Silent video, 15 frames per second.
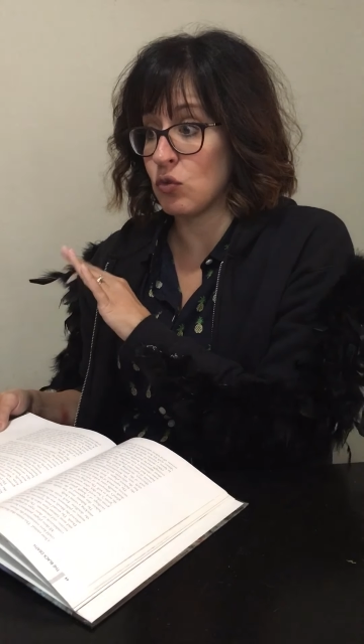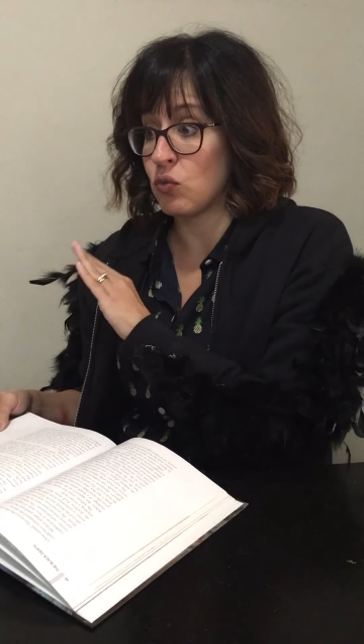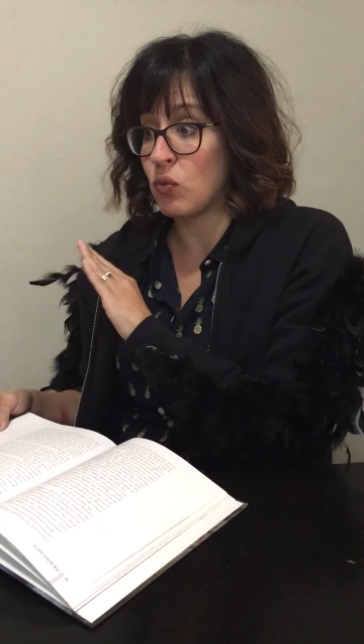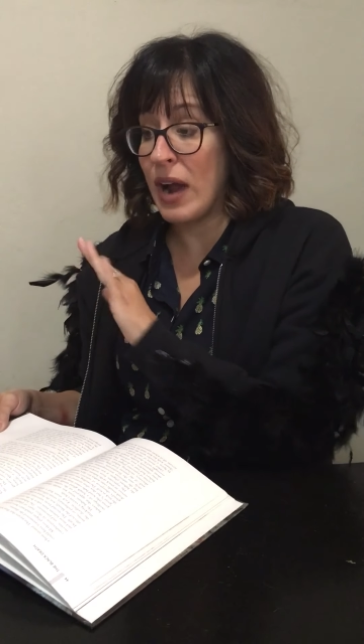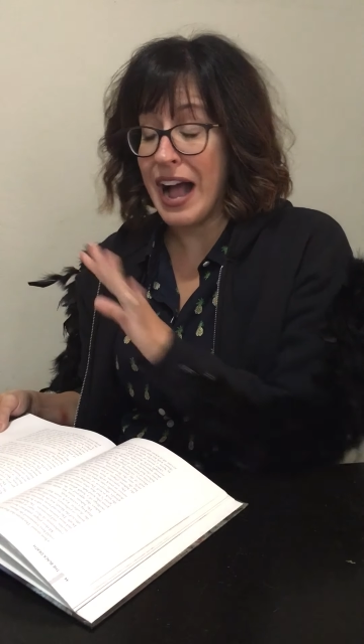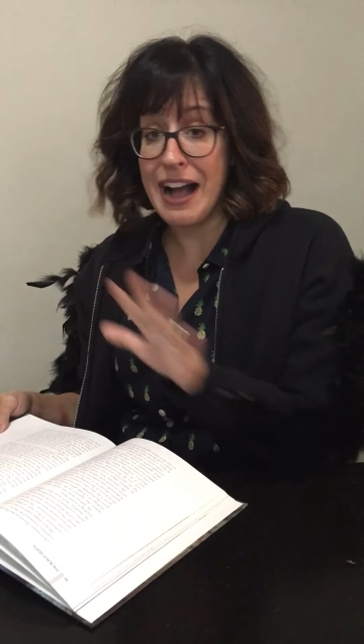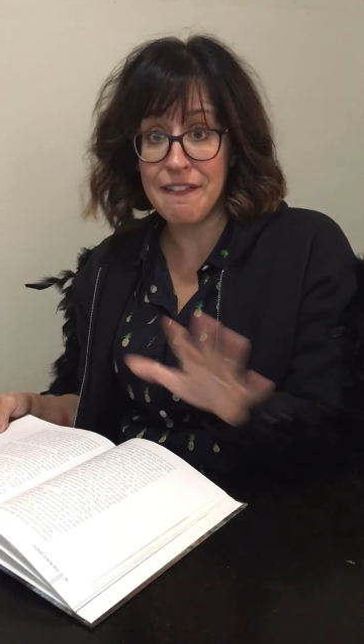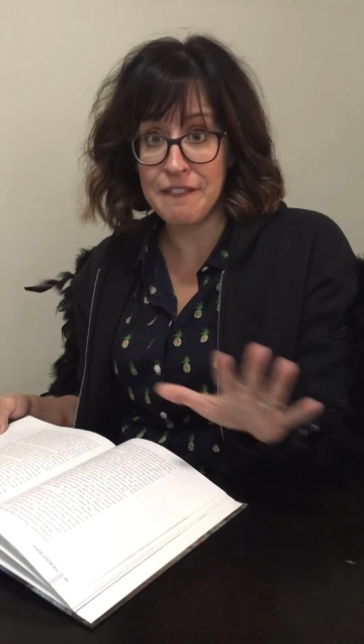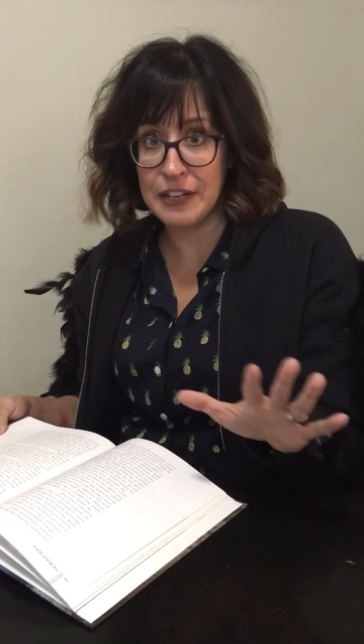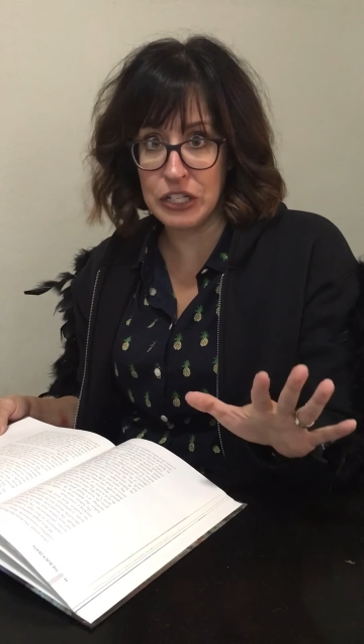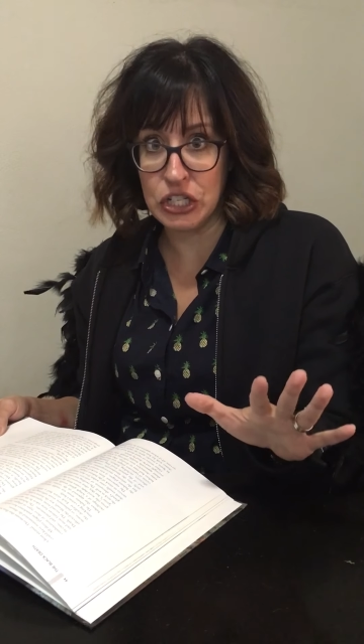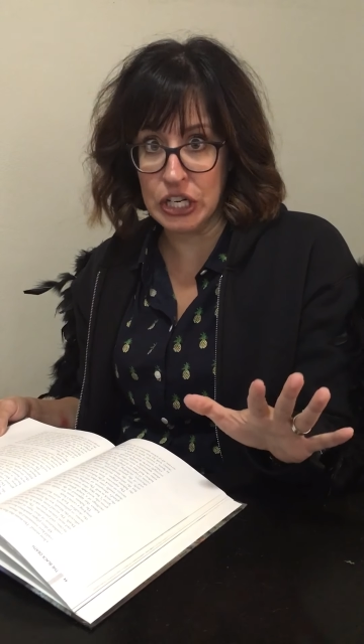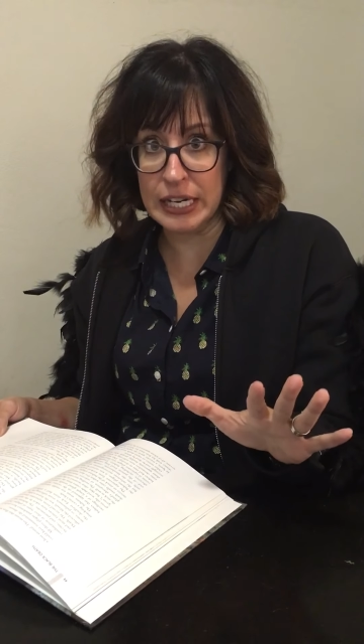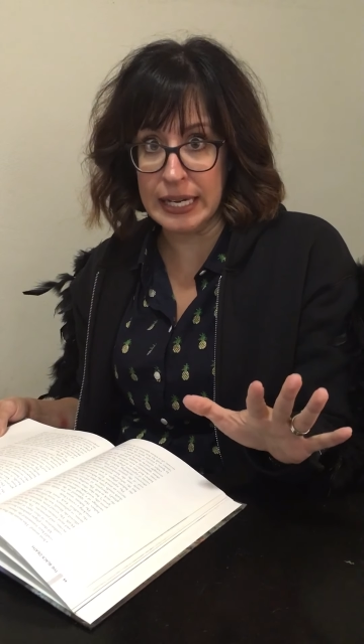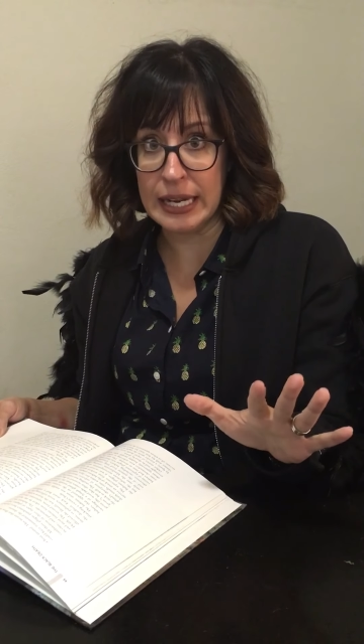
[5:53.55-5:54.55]

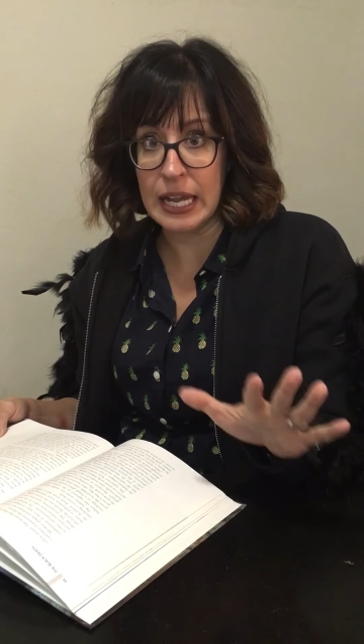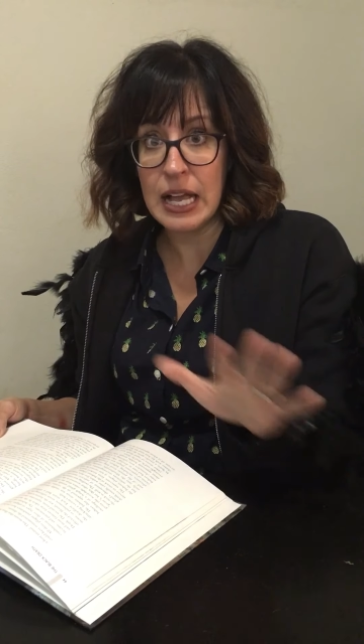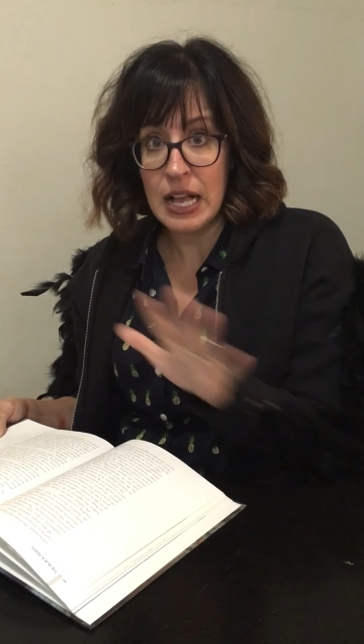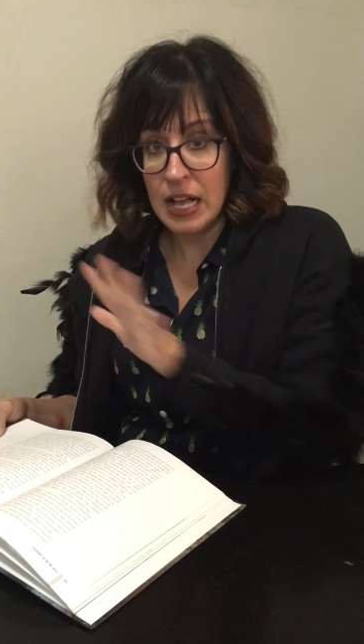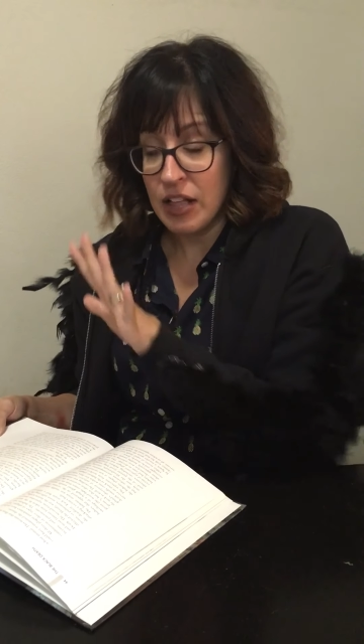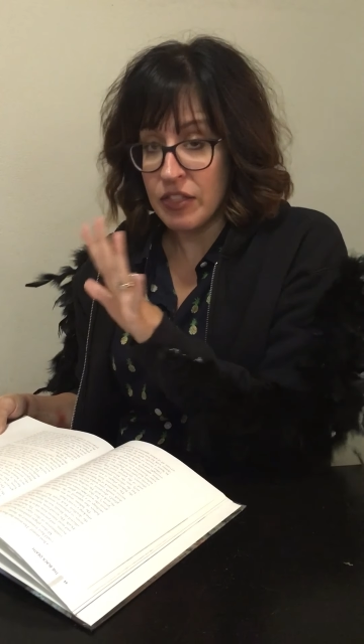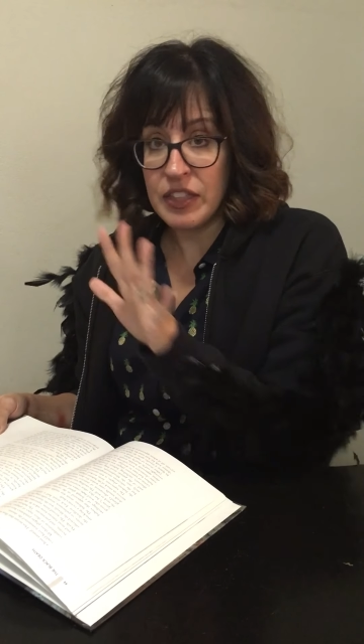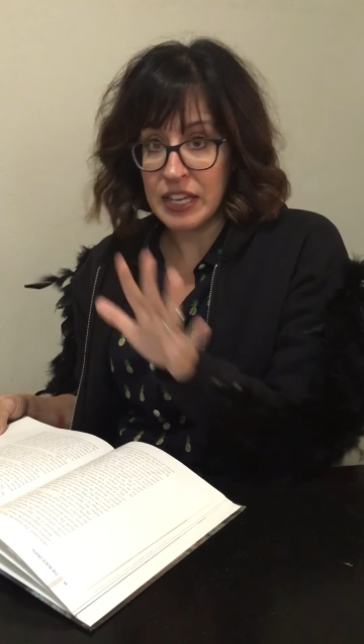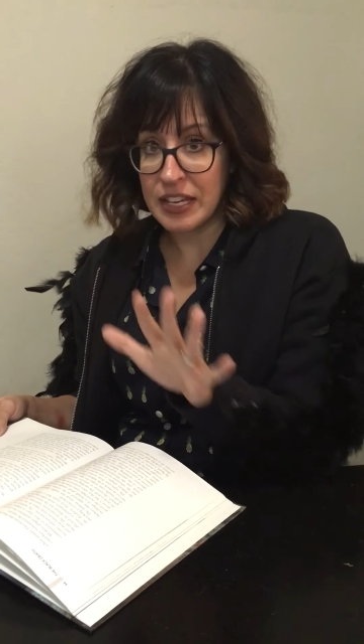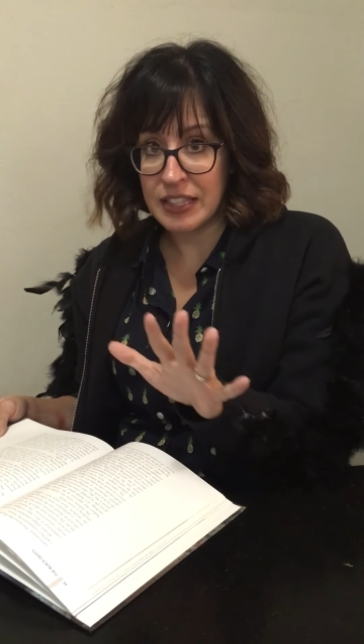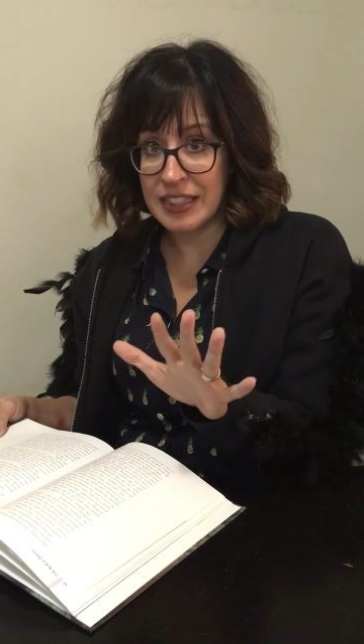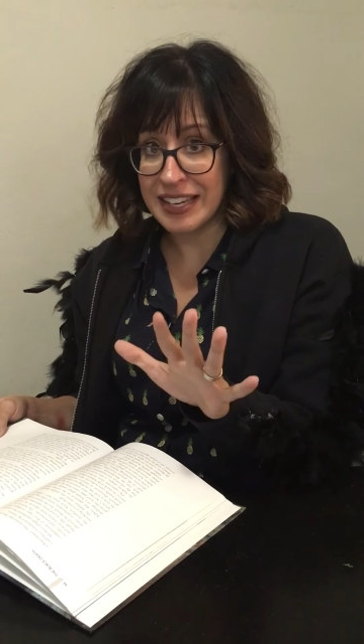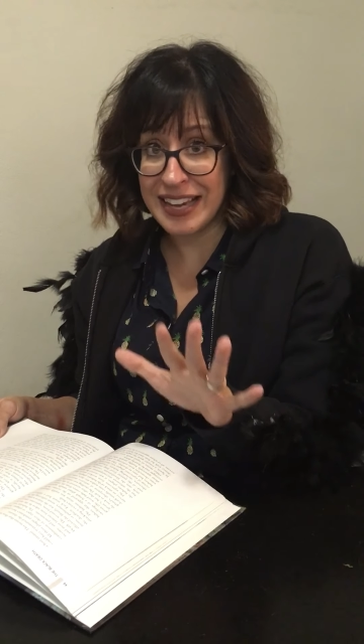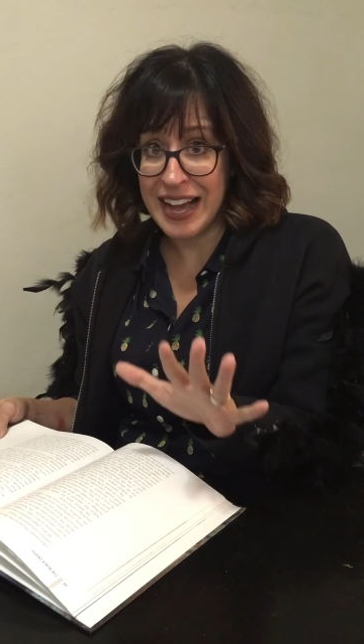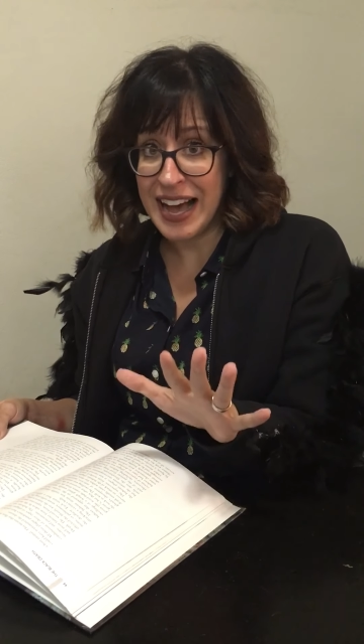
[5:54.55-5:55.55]
ravaging
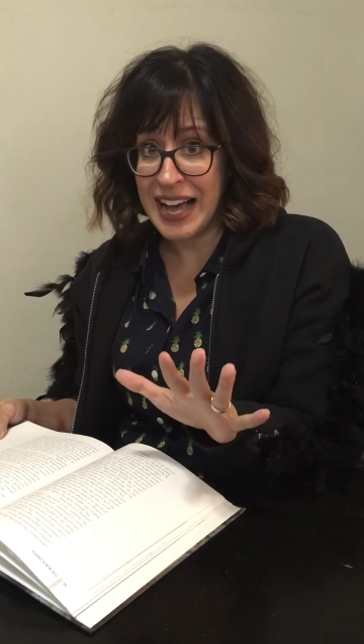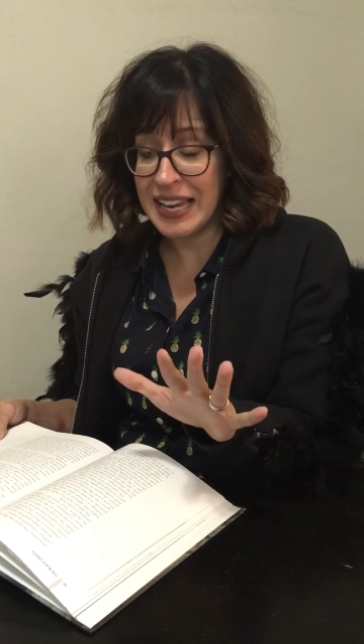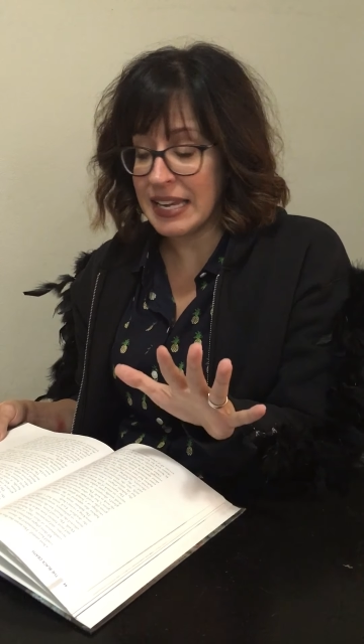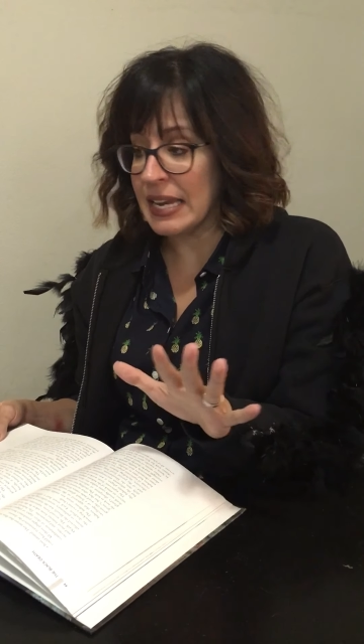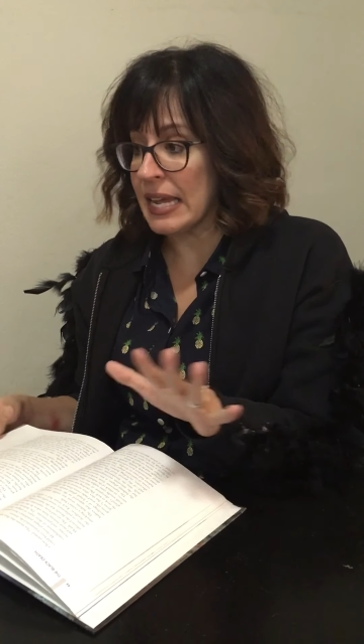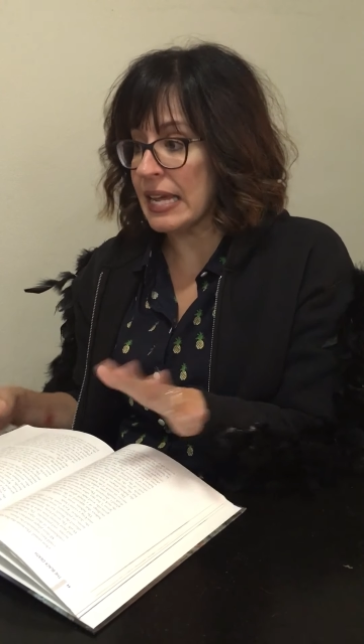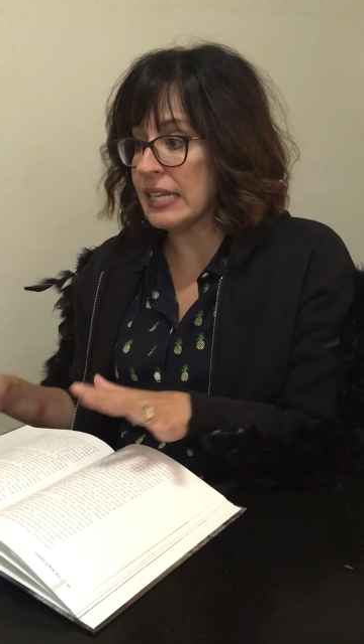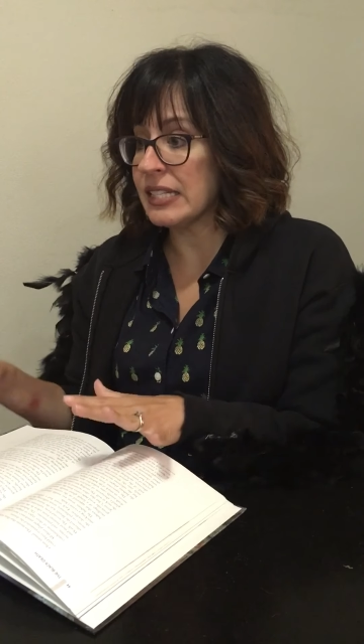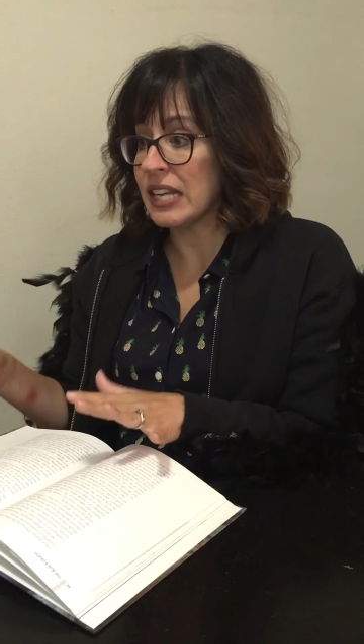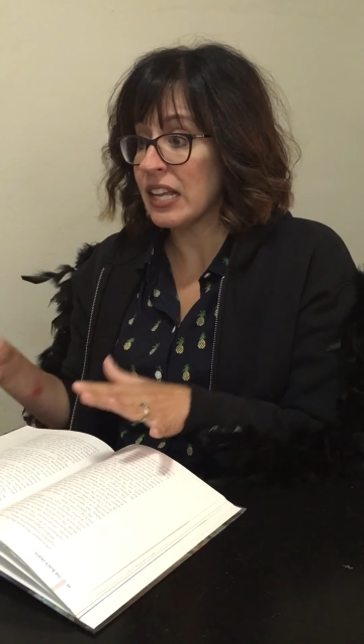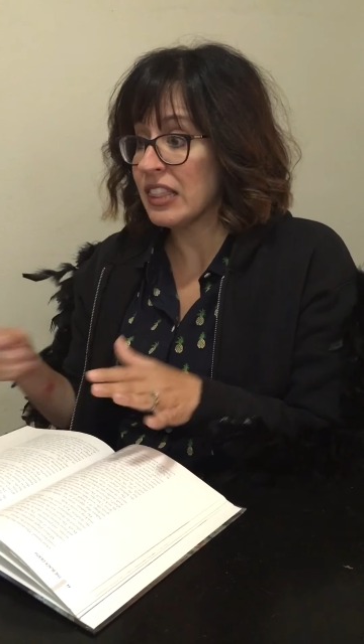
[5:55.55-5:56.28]
the continent,